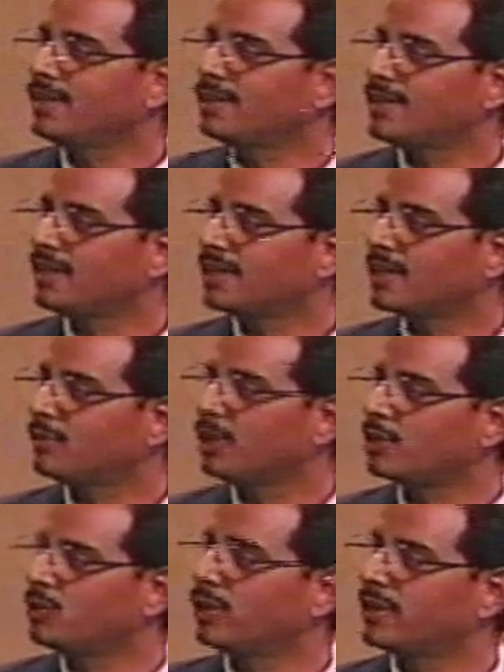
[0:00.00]
thing that we are
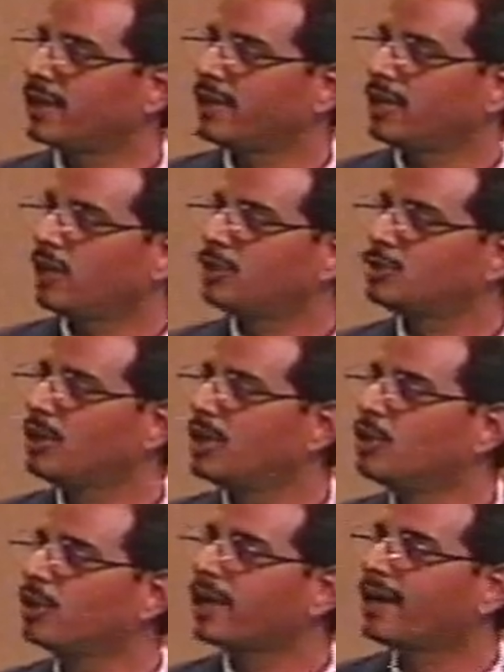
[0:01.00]
doing right now is we are
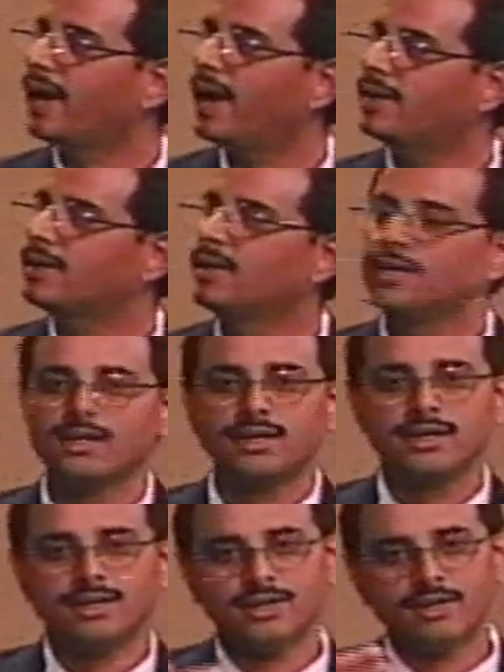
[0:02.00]
looking at
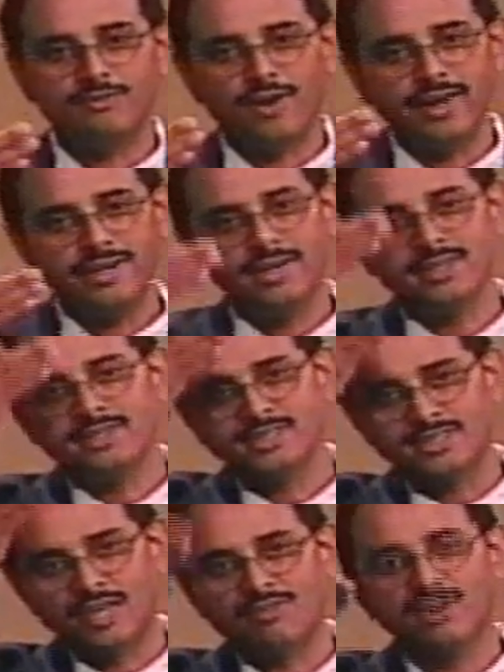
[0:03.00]
defining
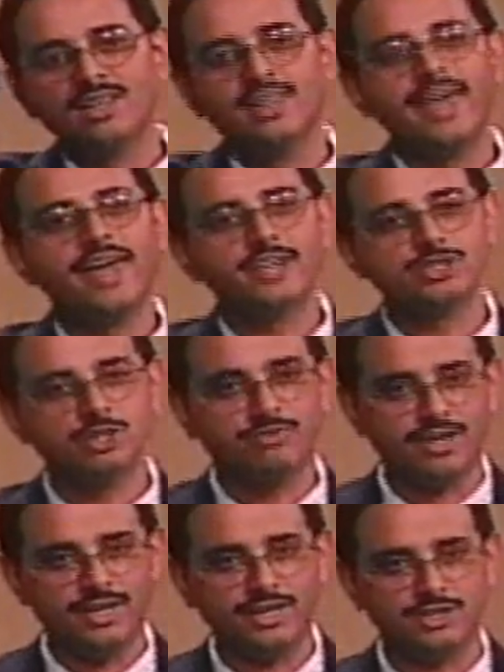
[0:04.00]
several layers of
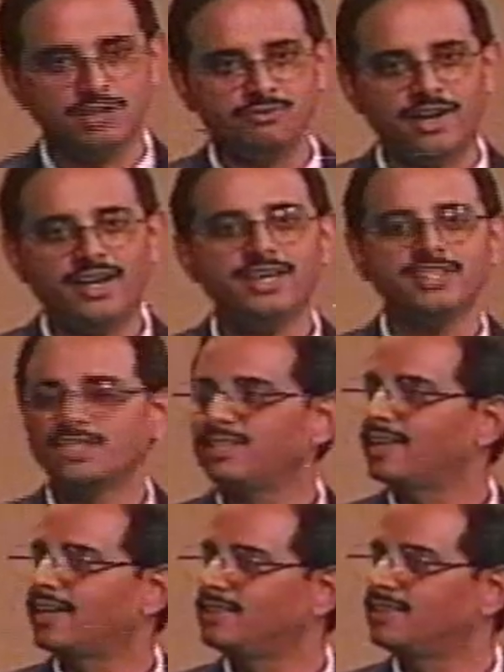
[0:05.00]
variation. Variation
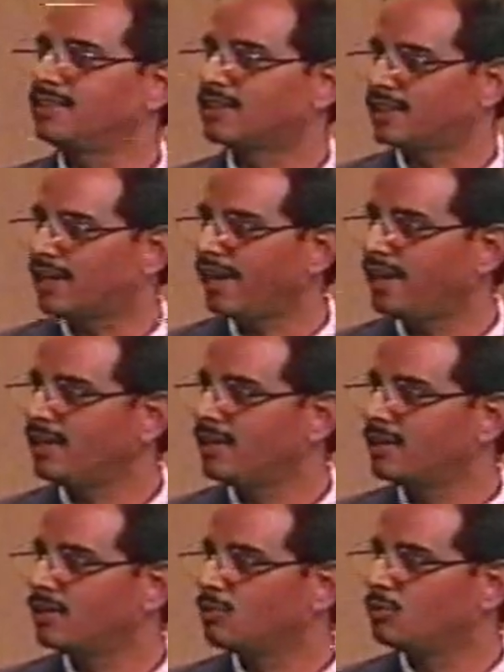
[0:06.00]
that is intra-die,
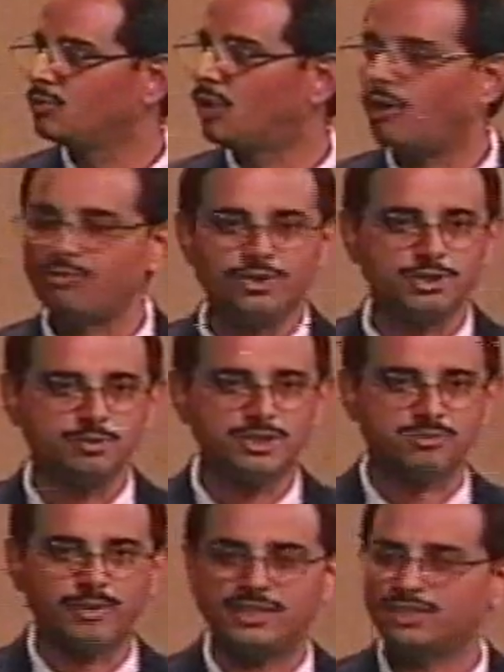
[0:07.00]
of which
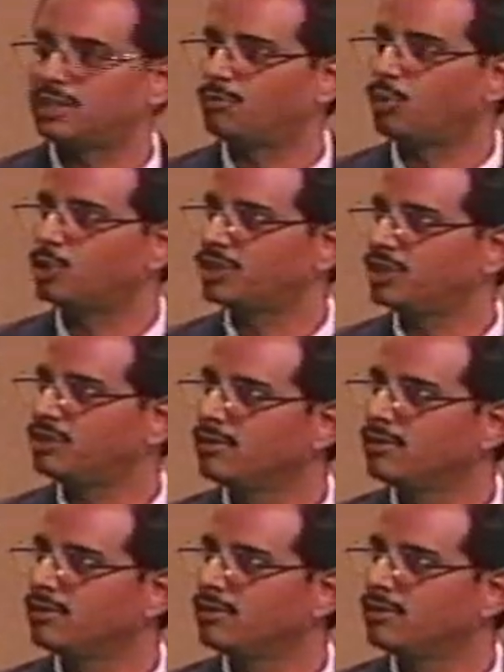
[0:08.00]
mismatch is a portion.